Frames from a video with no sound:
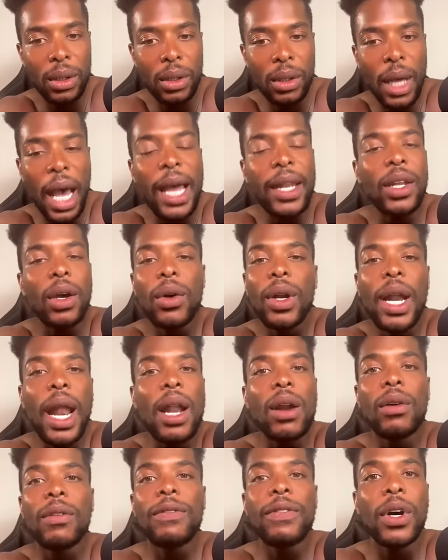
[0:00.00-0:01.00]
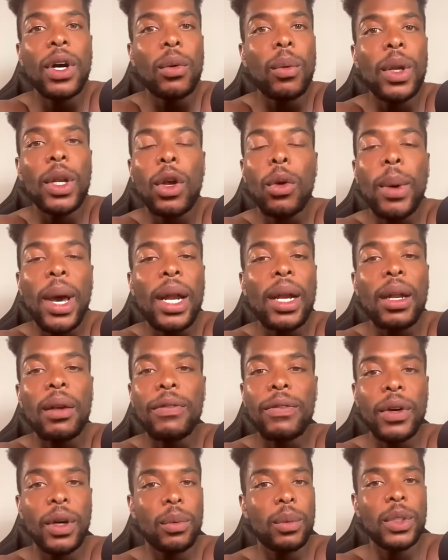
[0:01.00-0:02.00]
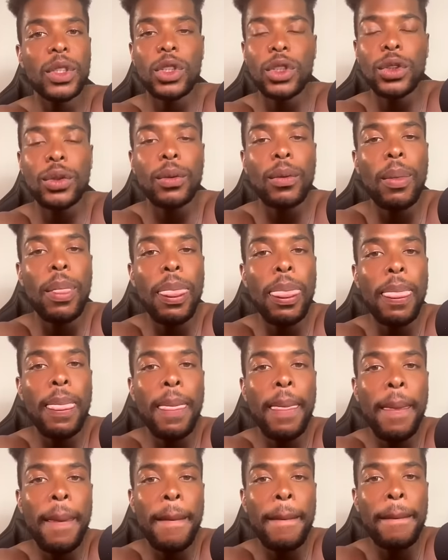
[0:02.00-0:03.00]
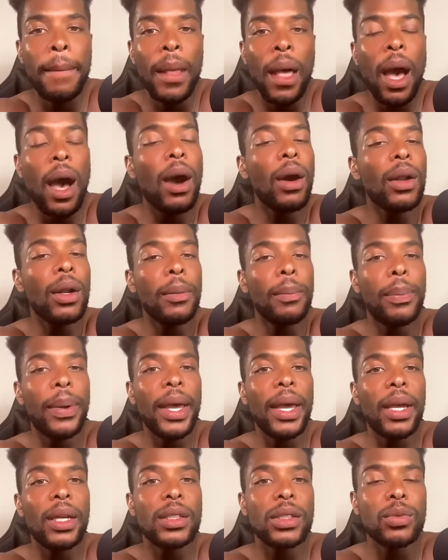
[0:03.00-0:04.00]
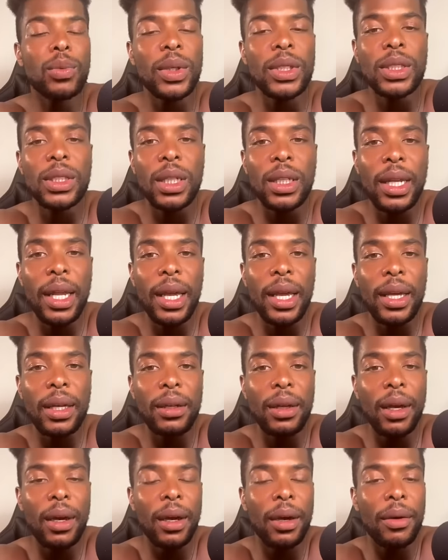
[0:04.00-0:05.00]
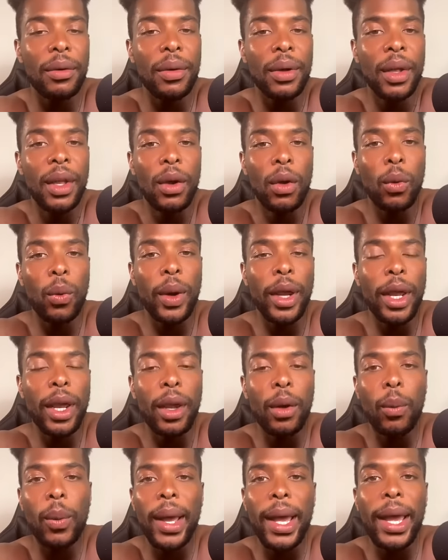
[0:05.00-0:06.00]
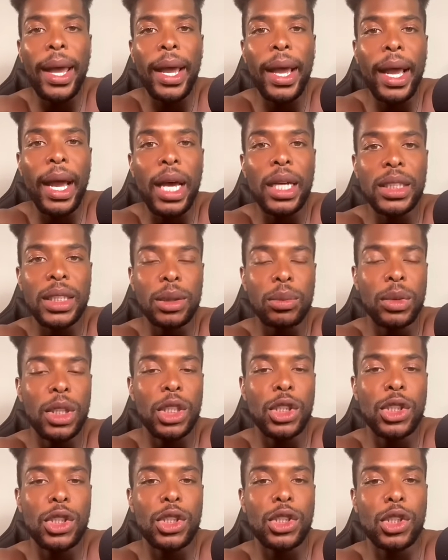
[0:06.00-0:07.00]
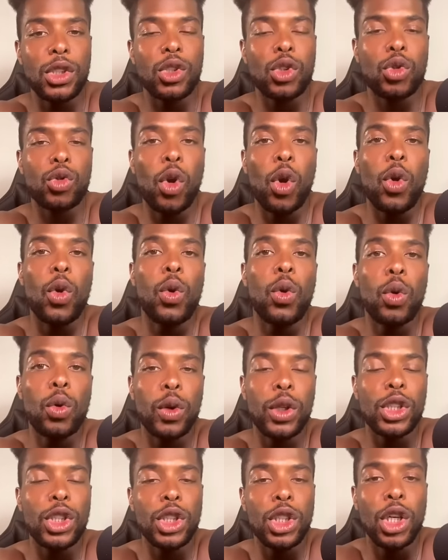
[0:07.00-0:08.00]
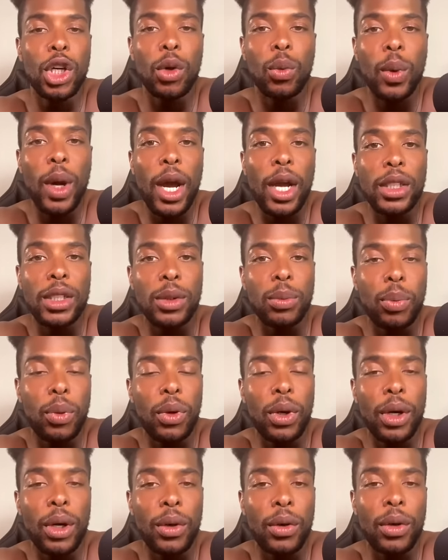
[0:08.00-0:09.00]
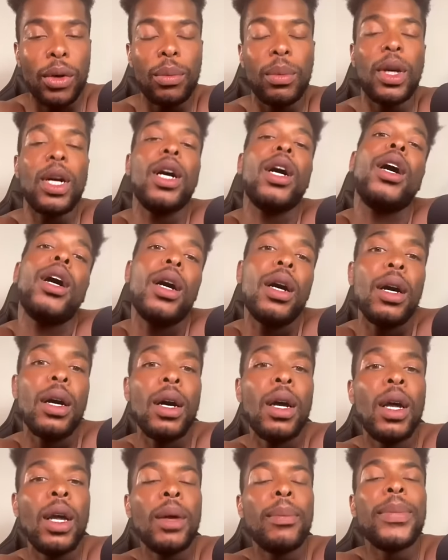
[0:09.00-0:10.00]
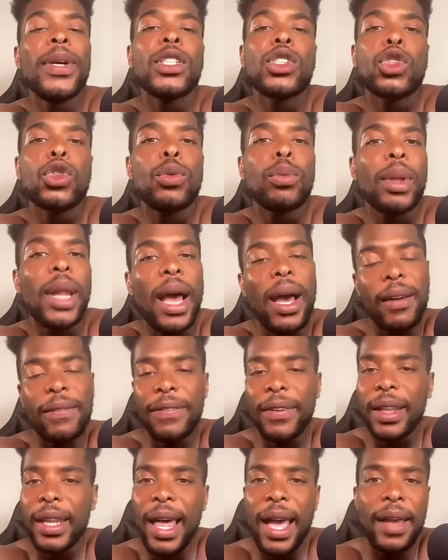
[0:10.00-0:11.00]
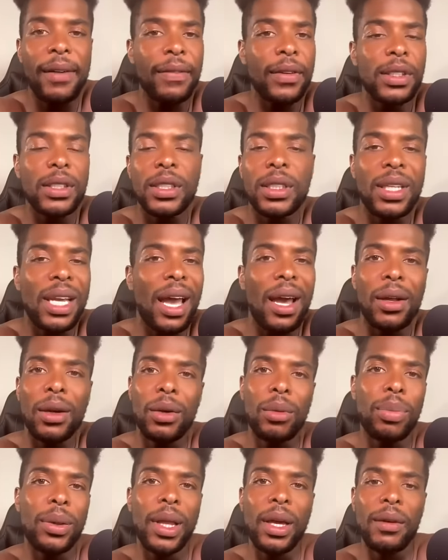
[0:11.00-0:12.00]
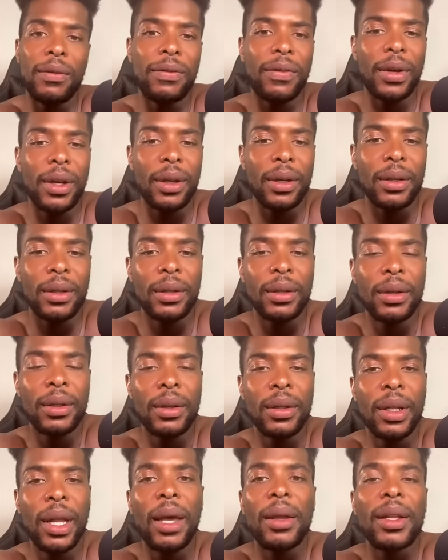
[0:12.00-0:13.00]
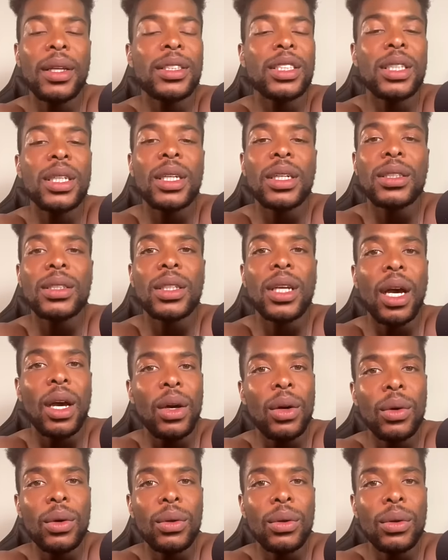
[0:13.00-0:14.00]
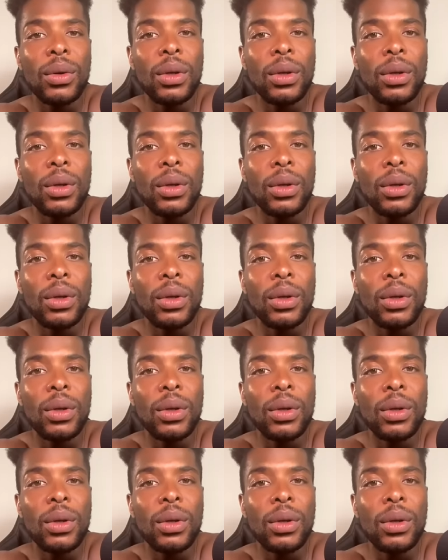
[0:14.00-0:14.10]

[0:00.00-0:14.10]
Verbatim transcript: I don't, and I don't fuck with nobody that fuck with you. All them pages, what's her name? Uh, Red Wine Gossip. This is a strong Chrisean Rock support group. Oh, bitch, you blocked for life. Because, see, y'all don't play fair. That, that she is gone.